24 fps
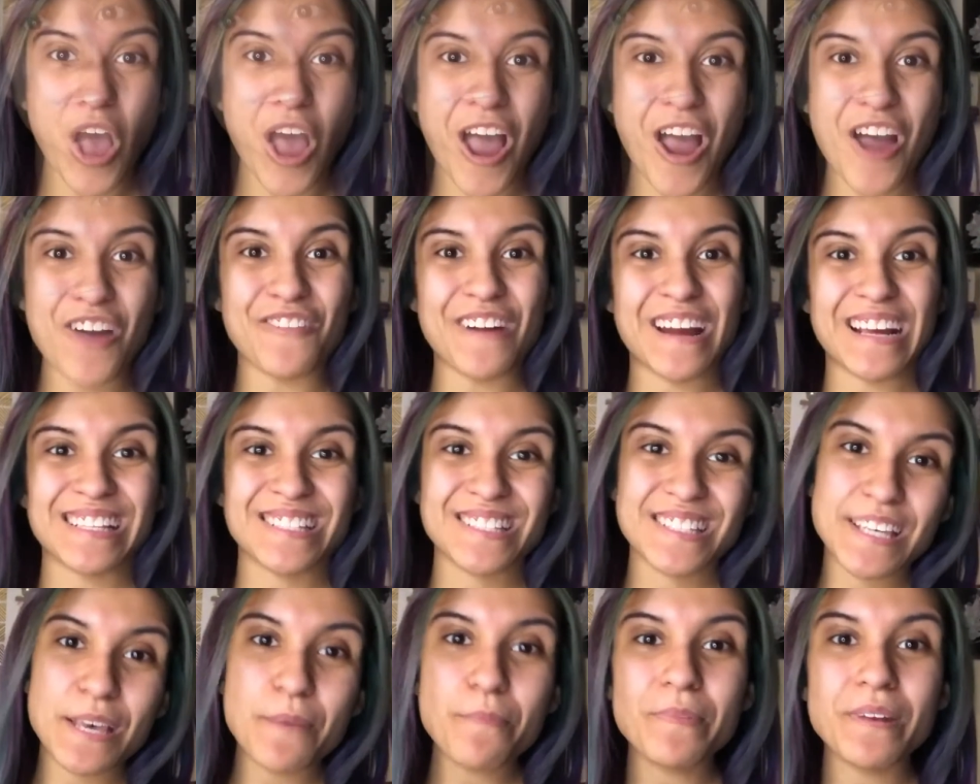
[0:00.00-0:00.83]
All right,
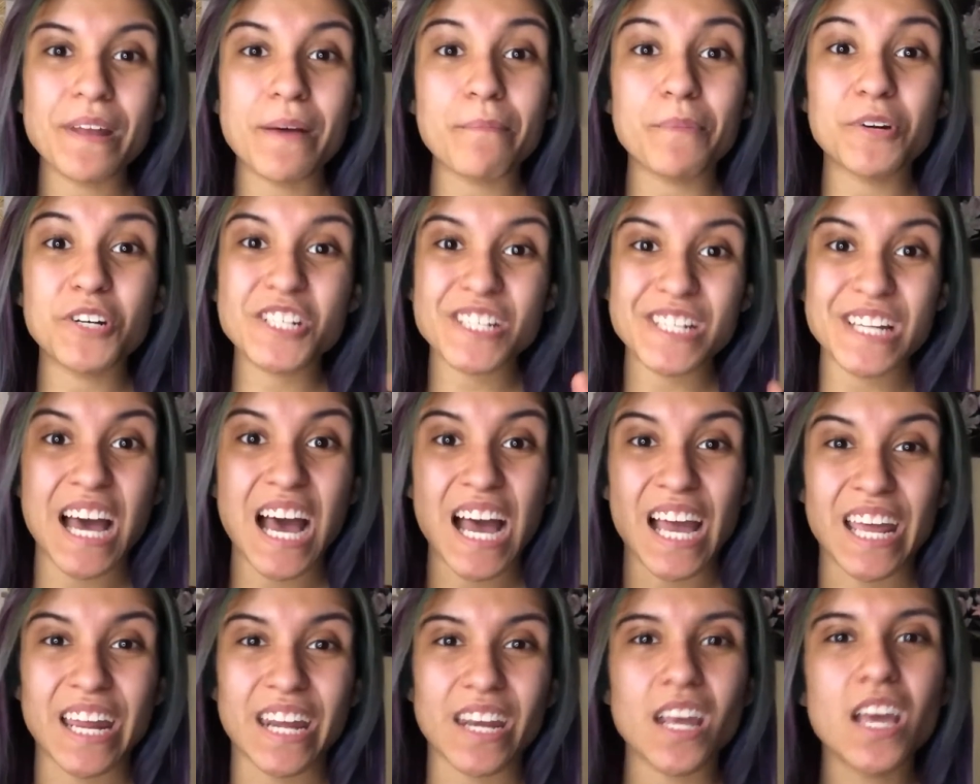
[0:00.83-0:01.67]
tip number
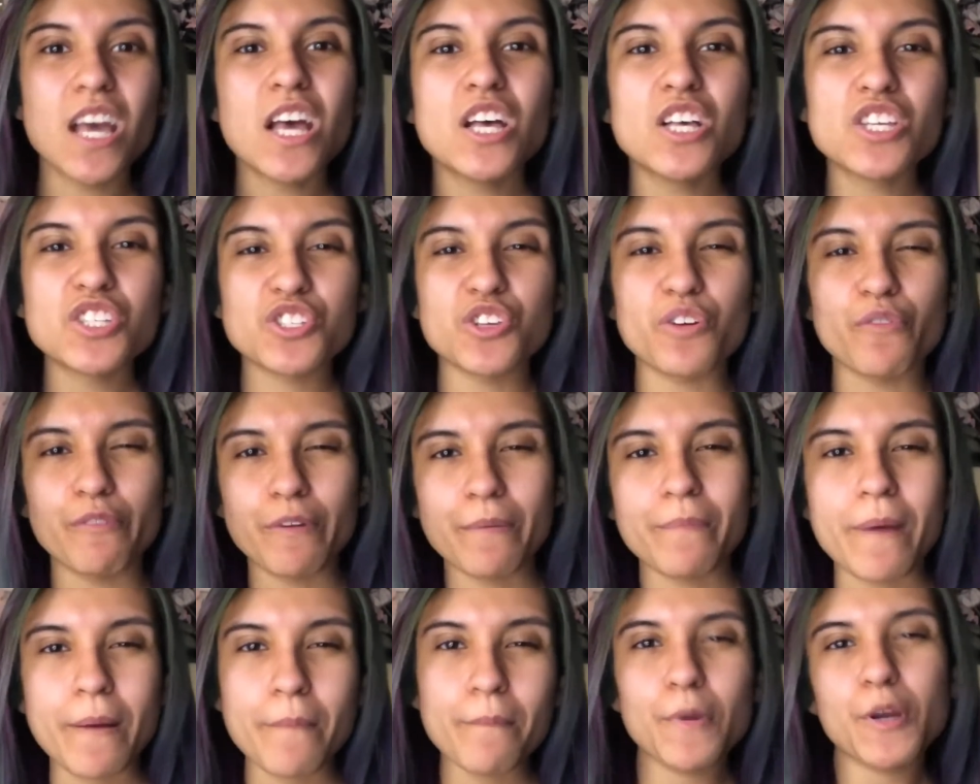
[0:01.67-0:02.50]
9. So
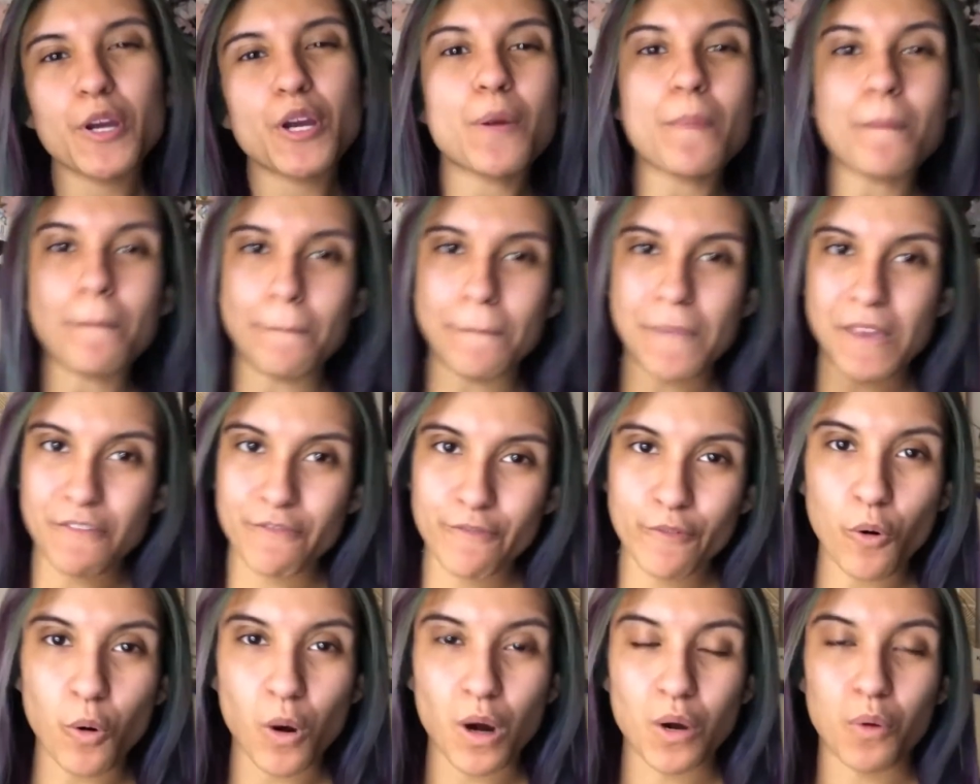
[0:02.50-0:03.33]
remember
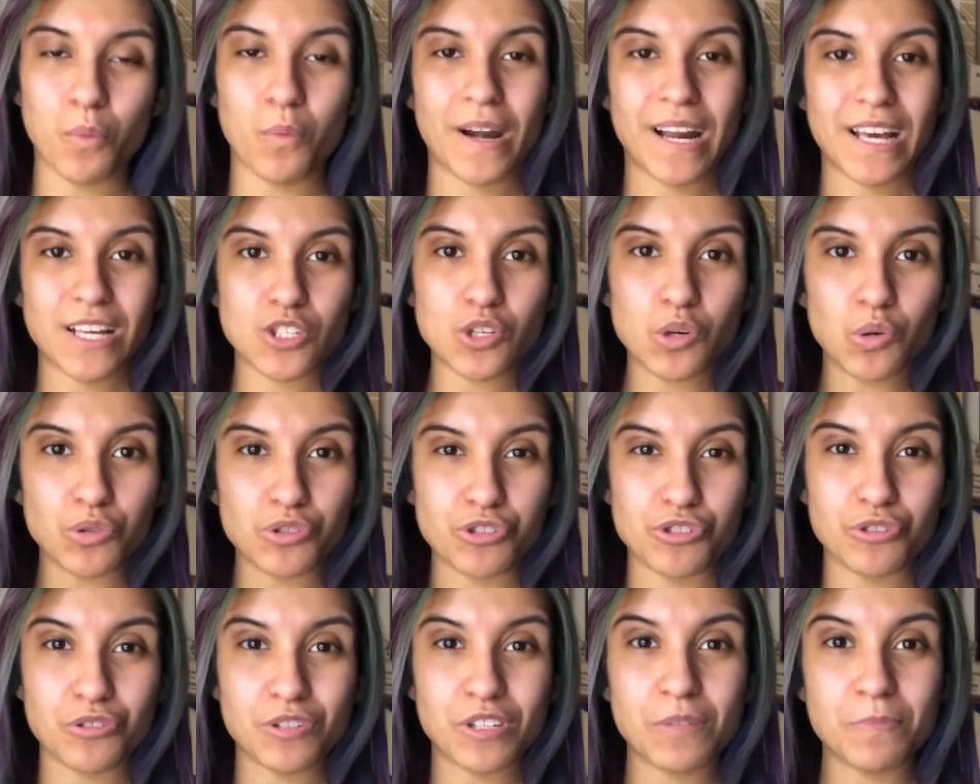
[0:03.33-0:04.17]
before when I
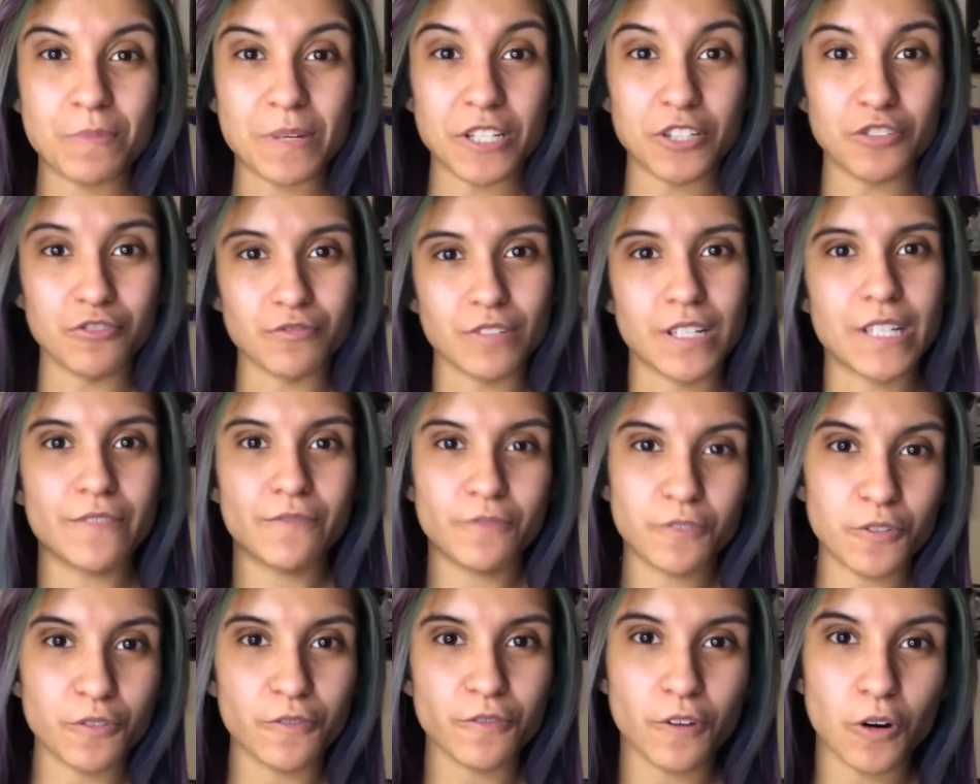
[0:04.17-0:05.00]
told you to be
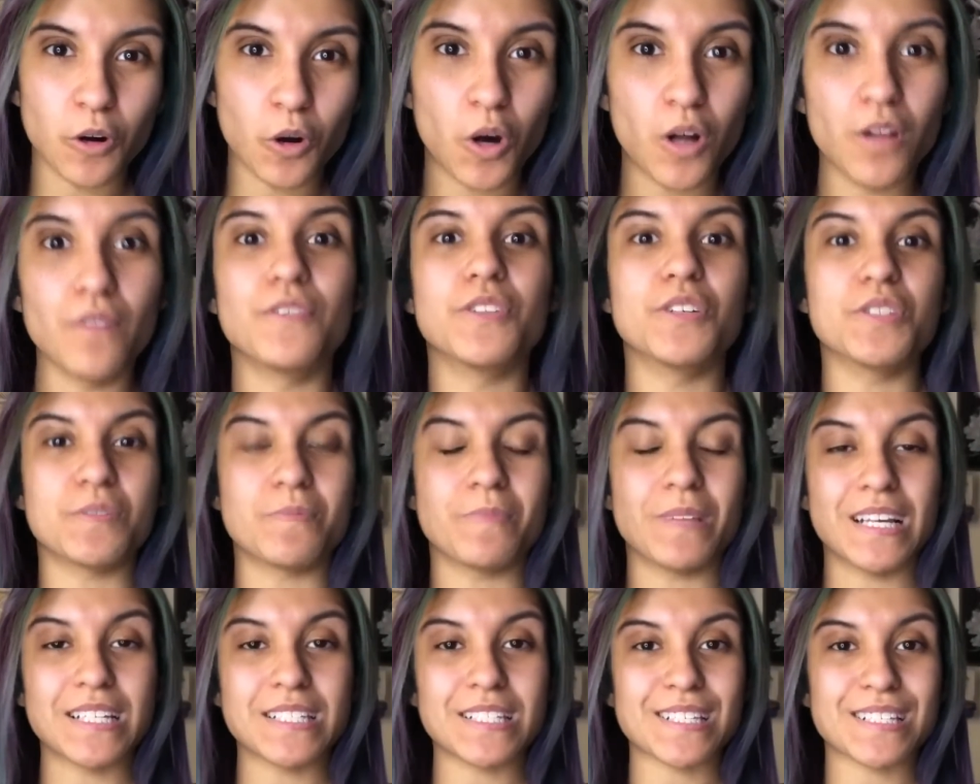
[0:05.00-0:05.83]
grateful for all of those
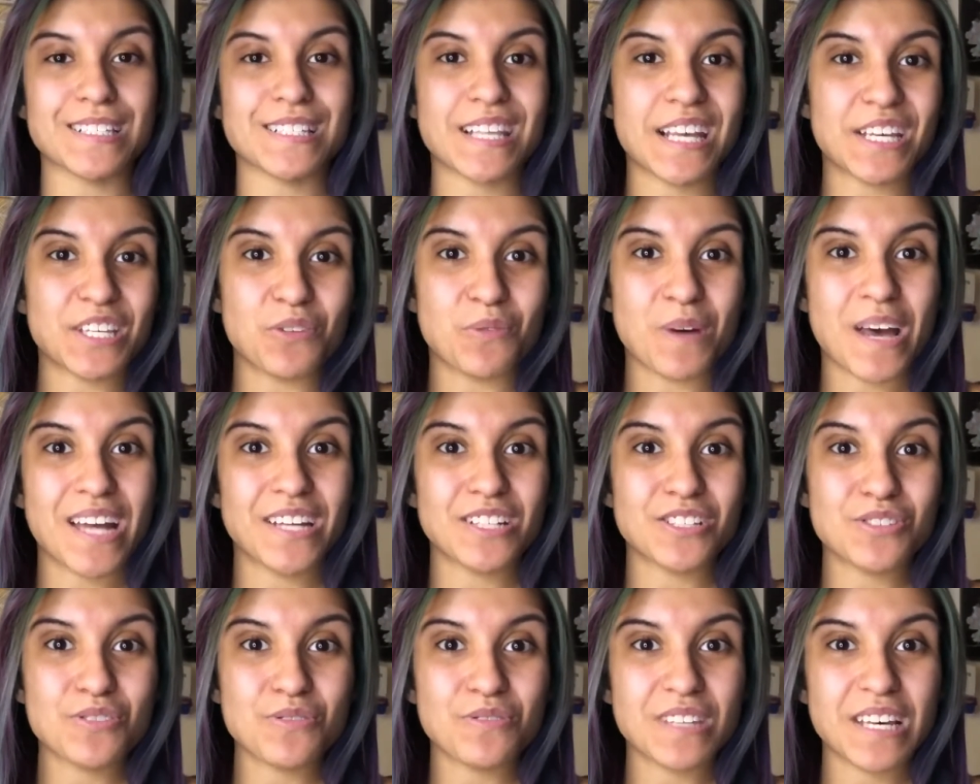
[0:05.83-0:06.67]
blessings that you had
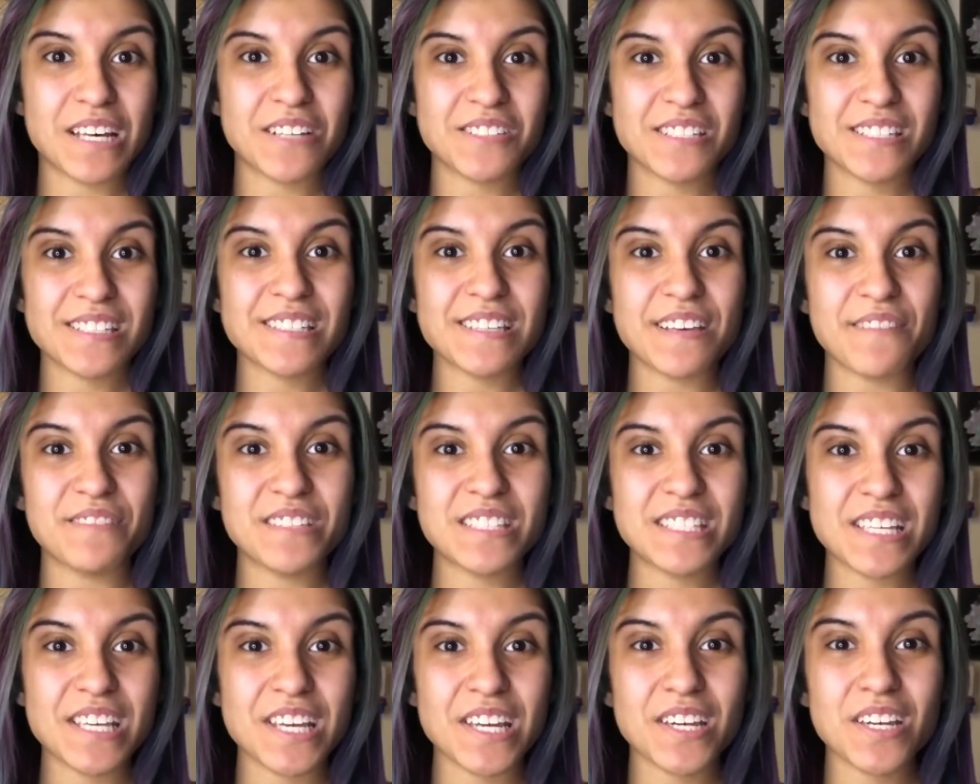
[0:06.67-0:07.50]
in
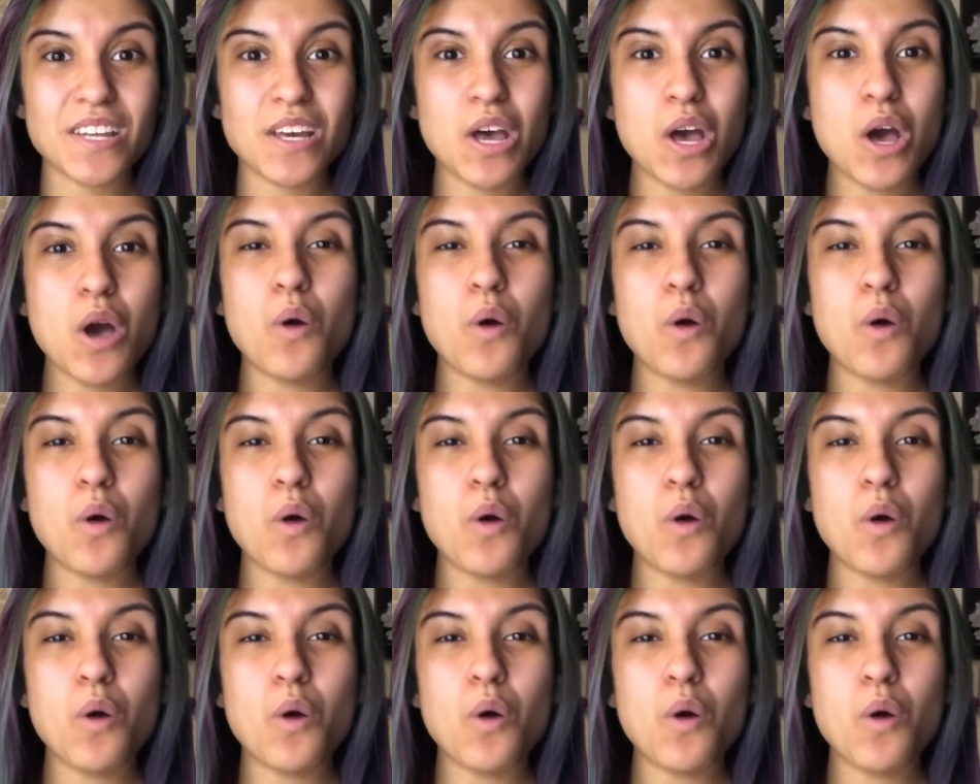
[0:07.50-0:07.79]
2017?